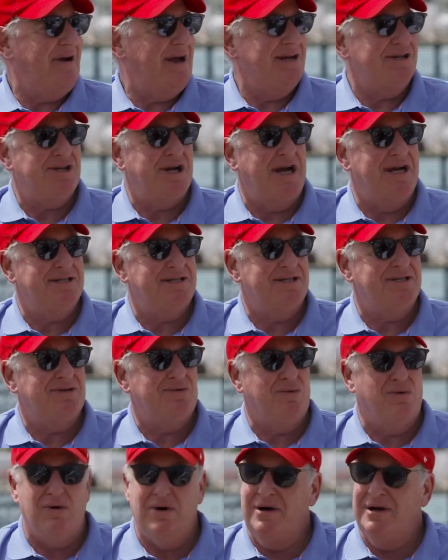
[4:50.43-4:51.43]

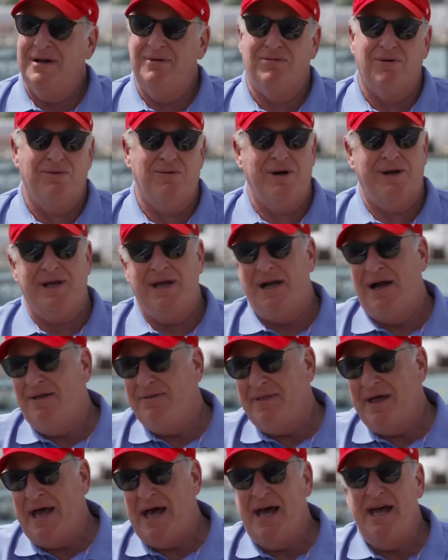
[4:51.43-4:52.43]
franchises awarded. We're
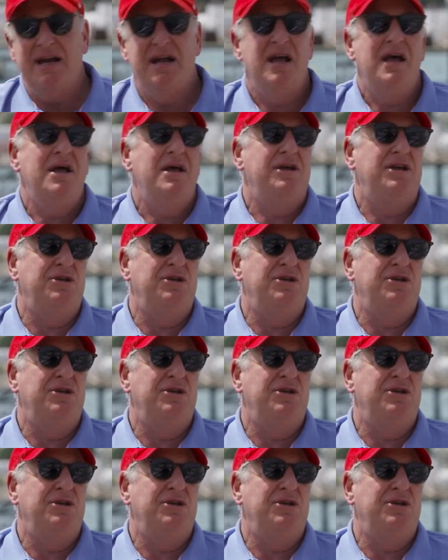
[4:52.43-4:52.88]
working on that.